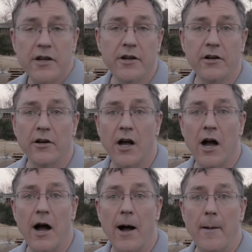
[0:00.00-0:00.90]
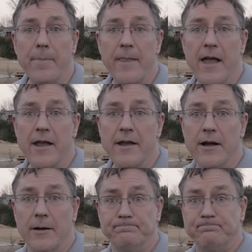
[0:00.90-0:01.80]
here, um, a
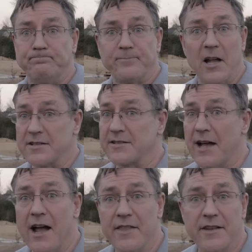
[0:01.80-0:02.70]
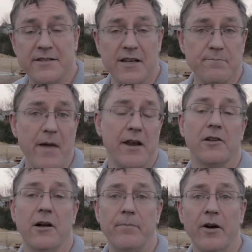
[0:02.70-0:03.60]
uh, a sign that says
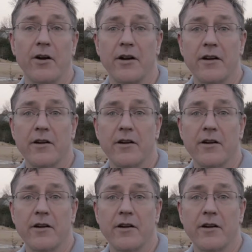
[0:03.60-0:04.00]
Metalon Park.